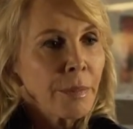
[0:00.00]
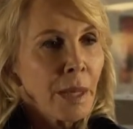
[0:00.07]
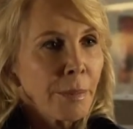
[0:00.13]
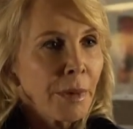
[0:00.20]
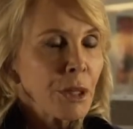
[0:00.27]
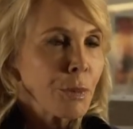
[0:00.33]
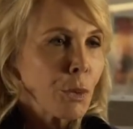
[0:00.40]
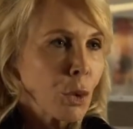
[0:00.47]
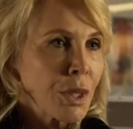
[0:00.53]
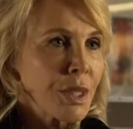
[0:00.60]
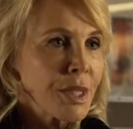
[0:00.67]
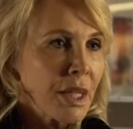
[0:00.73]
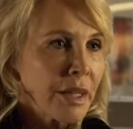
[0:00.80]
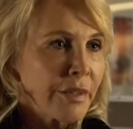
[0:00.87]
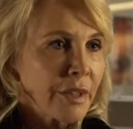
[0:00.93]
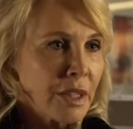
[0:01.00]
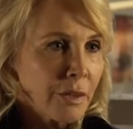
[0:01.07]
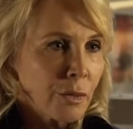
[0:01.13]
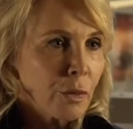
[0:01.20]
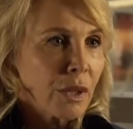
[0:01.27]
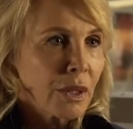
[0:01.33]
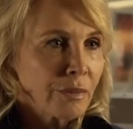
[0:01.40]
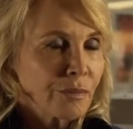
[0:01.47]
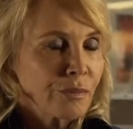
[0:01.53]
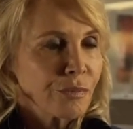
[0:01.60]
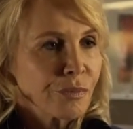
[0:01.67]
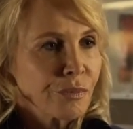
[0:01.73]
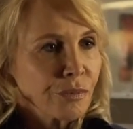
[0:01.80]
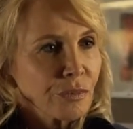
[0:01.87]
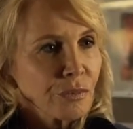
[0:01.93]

a much more conservative one.